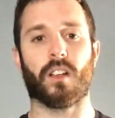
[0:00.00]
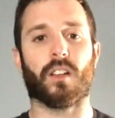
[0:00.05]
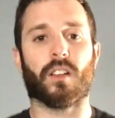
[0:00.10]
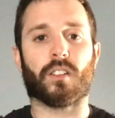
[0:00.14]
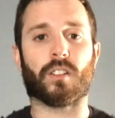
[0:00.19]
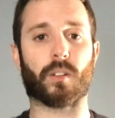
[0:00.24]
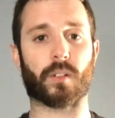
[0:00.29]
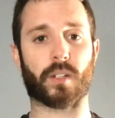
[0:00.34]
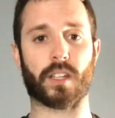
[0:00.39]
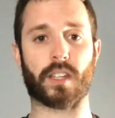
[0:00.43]

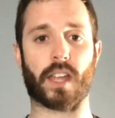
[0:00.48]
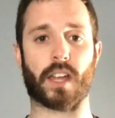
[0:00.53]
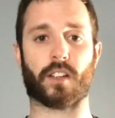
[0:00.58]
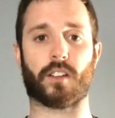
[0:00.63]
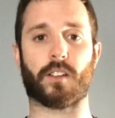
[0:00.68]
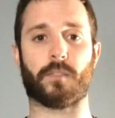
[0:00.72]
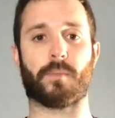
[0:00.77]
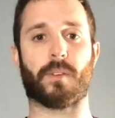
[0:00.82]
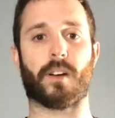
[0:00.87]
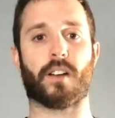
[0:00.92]
So getting that
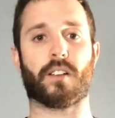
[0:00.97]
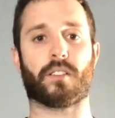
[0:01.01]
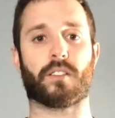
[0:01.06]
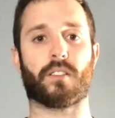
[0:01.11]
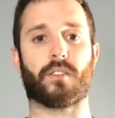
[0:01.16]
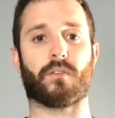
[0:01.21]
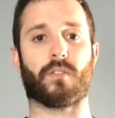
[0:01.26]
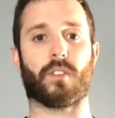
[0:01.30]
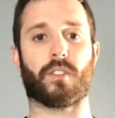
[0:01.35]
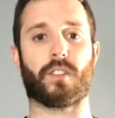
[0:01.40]
good
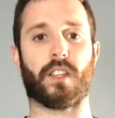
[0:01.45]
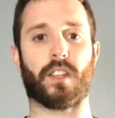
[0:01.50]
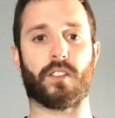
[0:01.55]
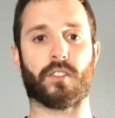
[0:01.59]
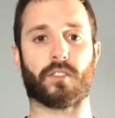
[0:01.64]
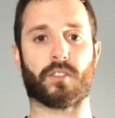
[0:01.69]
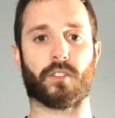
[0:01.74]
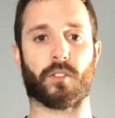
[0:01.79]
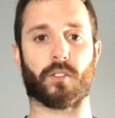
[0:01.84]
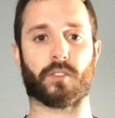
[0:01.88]
posture, rotate your
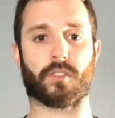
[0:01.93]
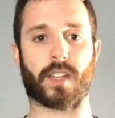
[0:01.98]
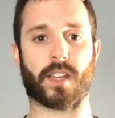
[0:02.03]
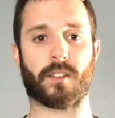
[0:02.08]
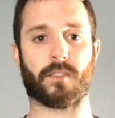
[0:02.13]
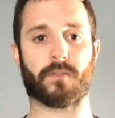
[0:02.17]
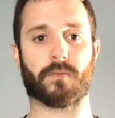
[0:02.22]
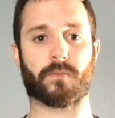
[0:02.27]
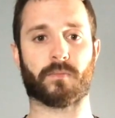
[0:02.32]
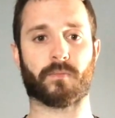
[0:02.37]
shoulders
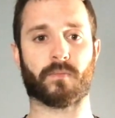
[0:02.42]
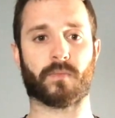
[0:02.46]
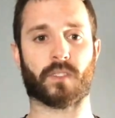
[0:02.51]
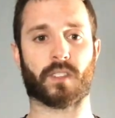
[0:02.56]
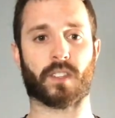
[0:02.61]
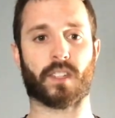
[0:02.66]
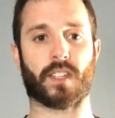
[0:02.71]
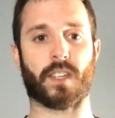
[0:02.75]
out,